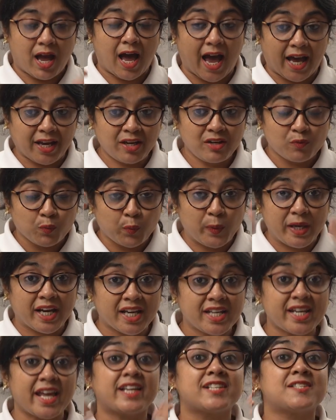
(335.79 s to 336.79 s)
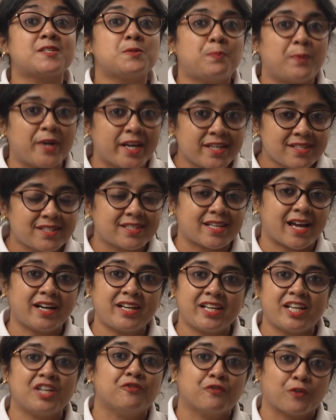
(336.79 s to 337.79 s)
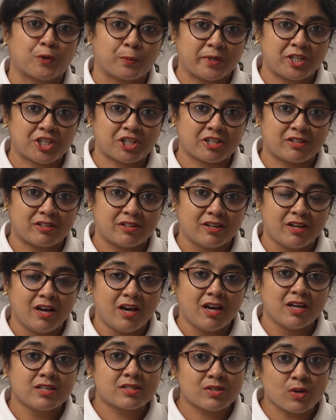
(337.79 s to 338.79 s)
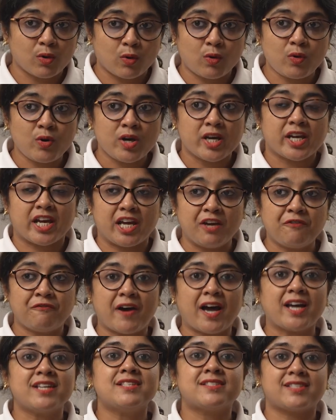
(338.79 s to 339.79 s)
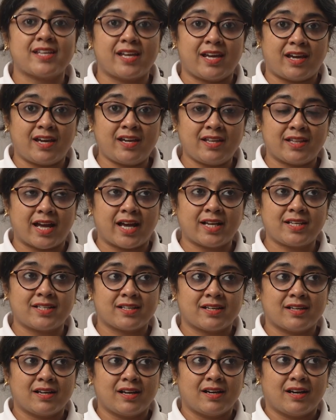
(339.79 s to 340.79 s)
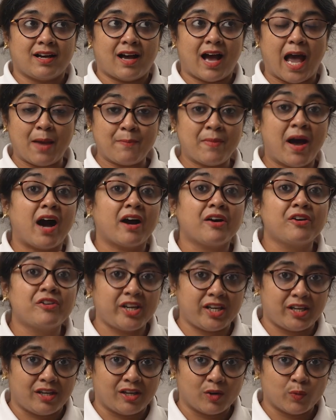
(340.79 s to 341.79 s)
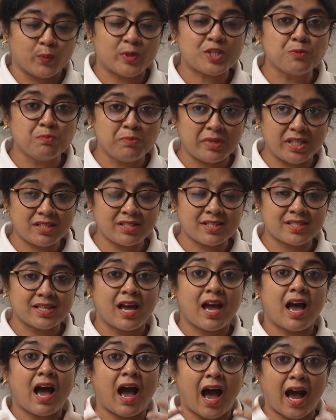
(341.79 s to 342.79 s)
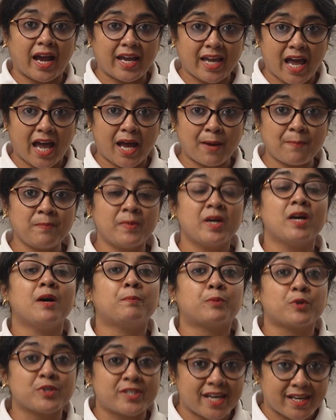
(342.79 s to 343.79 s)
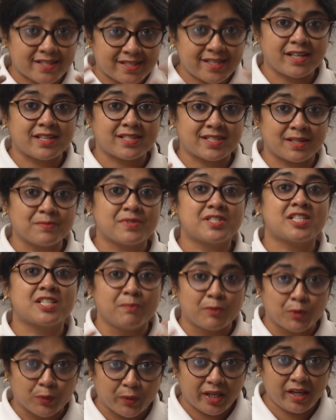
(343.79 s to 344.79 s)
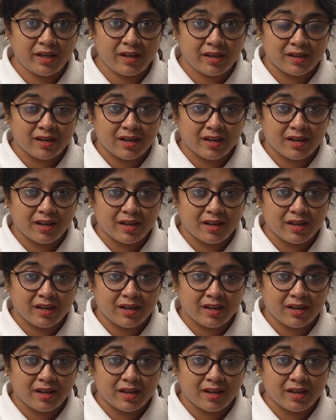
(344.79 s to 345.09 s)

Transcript: and we can express that information. So if I say that I'm hungry, which means I am processing some stimuli